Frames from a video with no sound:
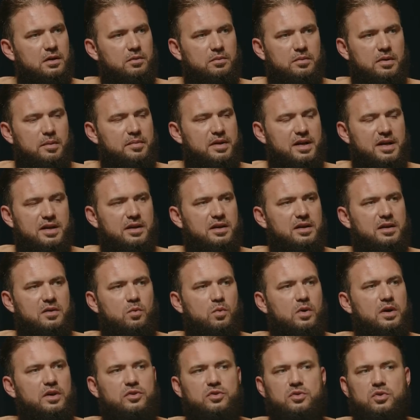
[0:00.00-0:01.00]
I'm not going
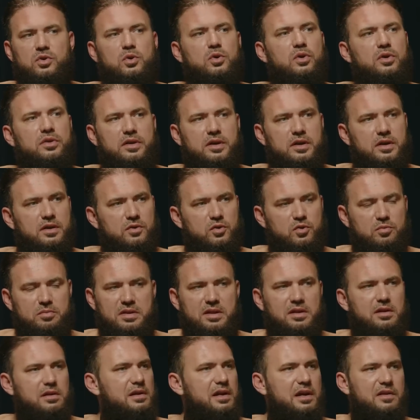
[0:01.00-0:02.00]
to want to go there,
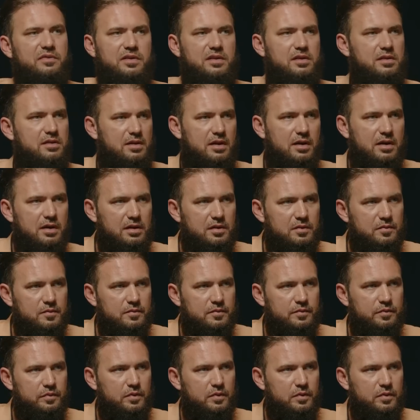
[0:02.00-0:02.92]
to be the 11th guy.